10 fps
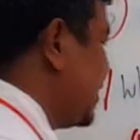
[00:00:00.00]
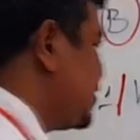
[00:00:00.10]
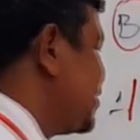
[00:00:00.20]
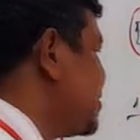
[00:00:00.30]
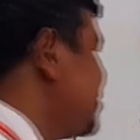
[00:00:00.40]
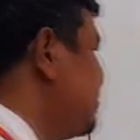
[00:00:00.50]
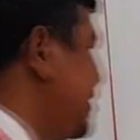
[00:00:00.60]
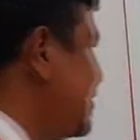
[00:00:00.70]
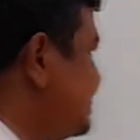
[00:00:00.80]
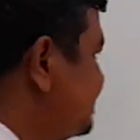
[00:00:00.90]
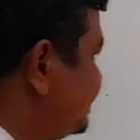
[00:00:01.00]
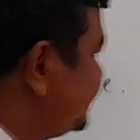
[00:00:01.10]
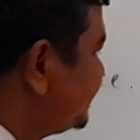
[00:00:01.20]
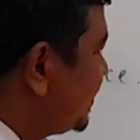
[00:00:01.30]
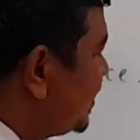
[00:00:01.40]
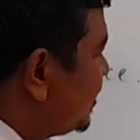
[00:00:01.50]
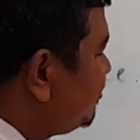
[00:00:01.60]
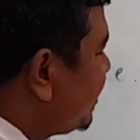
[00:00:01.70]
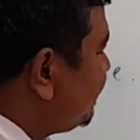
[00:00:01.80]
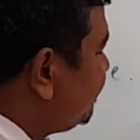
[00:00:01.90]
so student,
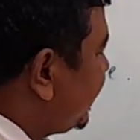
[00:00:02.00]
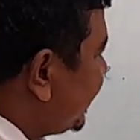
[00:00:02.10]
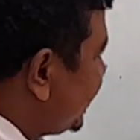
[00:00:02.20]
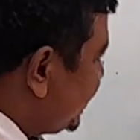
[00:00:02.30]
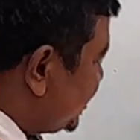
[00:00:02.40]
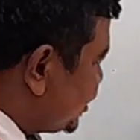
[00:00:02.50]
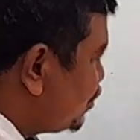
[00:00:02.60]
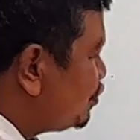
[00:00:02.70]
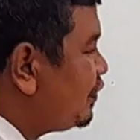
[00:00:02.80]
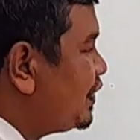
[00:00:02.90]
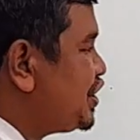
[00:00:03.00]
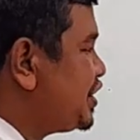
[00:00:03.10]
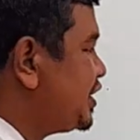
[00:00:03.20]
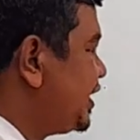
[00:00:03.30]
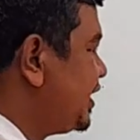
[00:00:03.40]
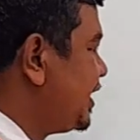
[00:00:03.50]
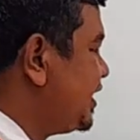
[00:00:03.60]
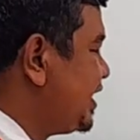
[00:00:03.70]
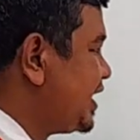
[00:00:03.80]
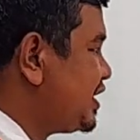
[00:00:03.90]
we have like 2 questions, and then
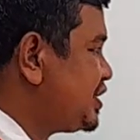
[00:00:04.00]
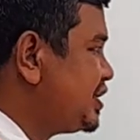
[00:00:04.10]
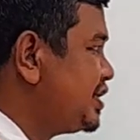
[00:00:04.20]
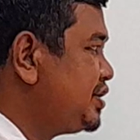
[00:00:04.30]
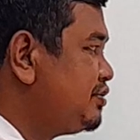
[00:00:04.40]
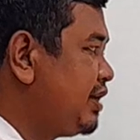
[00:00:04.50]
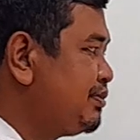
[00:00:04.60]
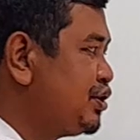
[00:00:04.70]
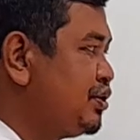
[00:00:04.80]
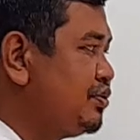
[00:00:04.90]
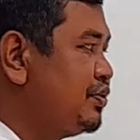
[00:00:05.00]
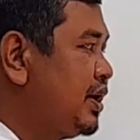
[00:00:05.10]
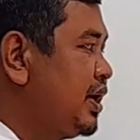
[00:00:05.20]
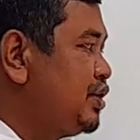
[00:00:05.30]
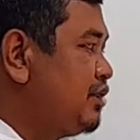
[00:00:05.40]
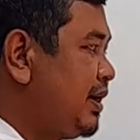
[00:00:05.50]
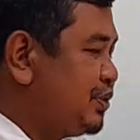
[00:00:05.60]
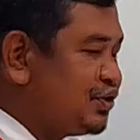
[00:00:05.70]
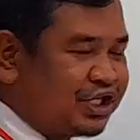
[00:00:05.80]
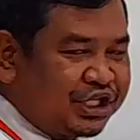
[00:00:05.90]
the answer you have
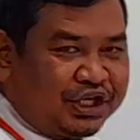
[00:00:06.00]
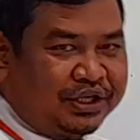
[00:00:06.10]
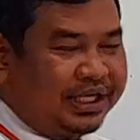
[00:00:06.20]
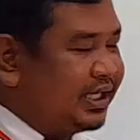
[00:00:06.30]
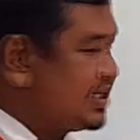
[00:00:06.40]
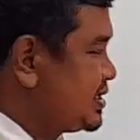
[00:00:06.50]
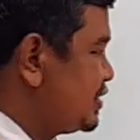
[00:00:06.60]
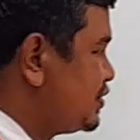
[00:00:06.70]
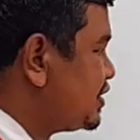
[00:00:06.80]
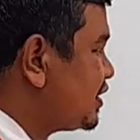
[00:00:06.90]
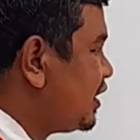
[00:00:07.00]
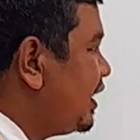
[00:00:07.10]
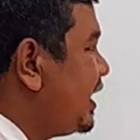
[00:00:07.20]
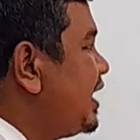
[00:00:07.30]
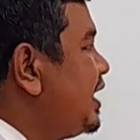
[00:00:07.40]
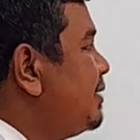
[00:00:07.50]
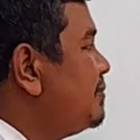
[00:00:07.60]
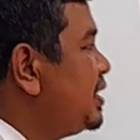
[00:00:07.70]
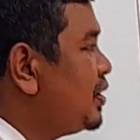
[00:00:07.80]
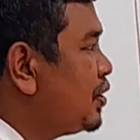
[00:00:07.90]
to circle it. You circle A,
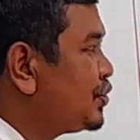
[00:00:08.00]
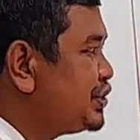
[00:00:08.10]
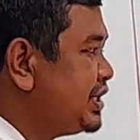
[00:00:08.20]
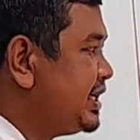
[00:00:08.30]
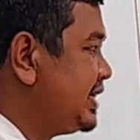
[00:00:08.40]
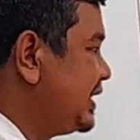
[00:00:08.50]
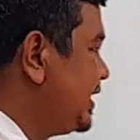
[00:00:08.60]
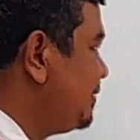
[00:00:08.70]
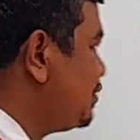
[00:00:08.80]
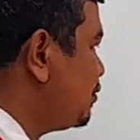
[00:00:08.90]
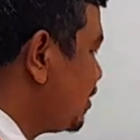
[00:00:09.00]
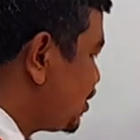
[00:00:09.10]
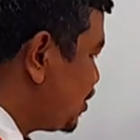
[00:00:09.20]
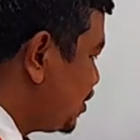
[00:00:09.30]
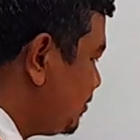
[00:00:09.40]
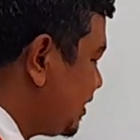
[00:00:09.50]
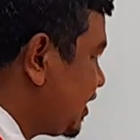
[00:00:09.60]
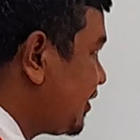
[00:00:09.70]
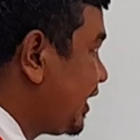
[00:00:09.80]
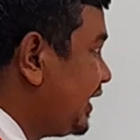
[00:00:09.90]
B or C. If you want to do it
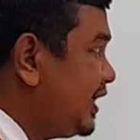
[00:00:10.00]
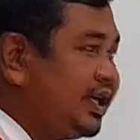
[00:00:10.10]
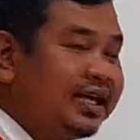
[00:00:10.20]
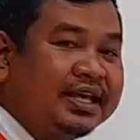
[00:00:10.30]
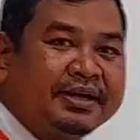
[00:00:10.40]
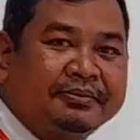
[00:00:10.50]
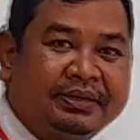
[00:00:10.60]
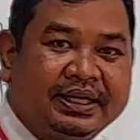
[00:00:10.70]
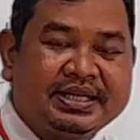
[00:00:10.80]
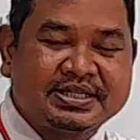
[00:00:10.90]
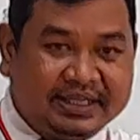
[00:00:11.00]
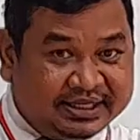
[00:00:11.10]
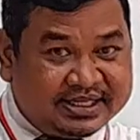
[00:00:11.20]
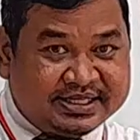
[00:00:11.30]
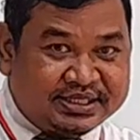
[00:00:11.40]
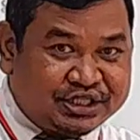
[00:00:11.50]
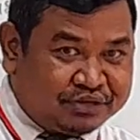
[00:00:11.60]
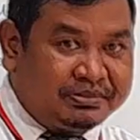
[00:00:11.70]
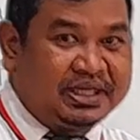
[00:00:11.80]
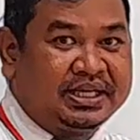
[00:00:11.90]
correctly, please listen to
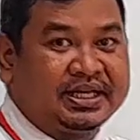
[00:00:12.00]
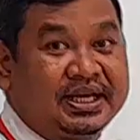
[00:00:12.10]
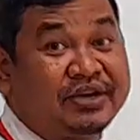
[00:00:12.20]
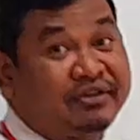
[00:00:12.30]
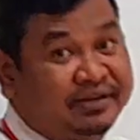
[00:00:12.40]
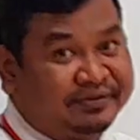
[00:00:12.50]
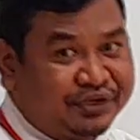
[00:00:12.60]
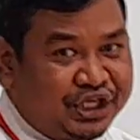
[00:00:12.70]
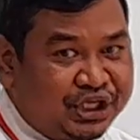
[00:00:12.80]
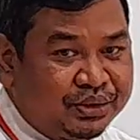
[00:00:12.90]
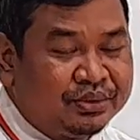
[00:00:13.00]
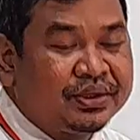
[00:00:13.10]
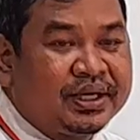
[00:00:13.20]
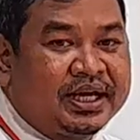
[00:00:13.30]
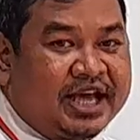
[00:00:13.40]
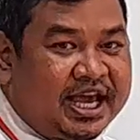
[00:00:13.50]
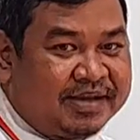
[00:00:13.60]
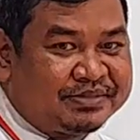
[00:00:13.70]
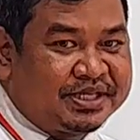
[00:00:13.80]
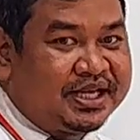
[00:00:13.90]
me. I read for you, and
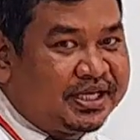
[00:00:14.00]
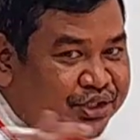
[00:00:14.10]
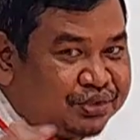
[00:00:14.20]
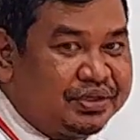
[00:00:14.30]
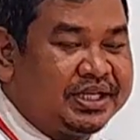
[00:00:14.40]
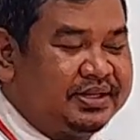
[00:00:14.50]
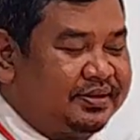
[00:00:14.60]
after that you read.